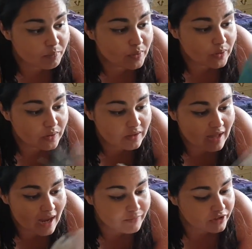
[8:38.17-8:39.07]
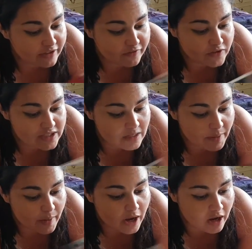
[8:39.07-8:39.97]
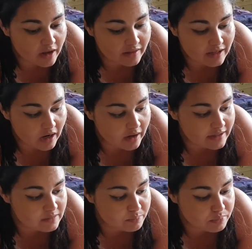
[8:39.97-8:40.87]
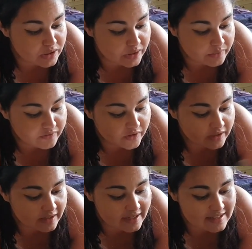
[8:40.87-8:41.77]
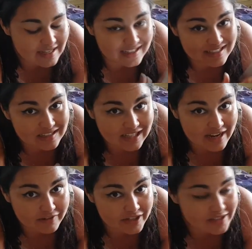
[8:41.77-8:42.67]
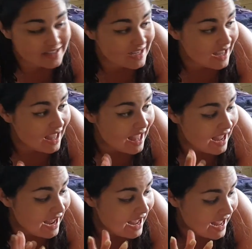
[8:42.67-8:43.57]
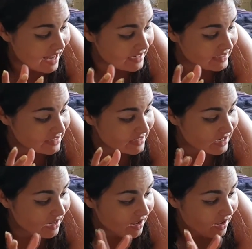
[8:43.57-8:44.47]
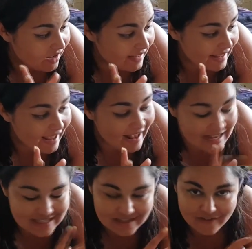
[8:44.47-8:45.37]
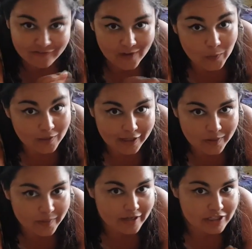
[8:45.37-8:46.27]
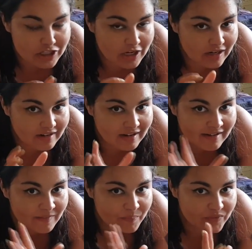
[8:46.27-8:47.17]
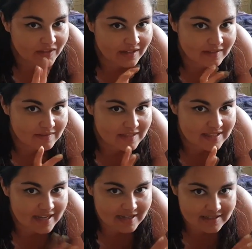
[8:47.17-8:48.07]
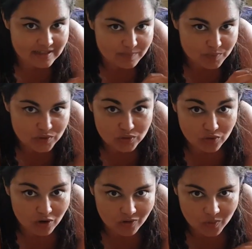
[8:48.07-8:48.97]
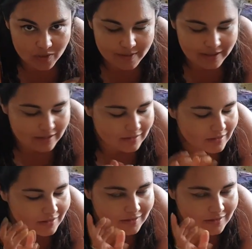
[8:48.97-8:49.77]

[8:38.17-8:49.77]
But I'm really fussy about art, and the art is beautiful in this, and it's hilarious. And it has a foul language and like sexy, strong women.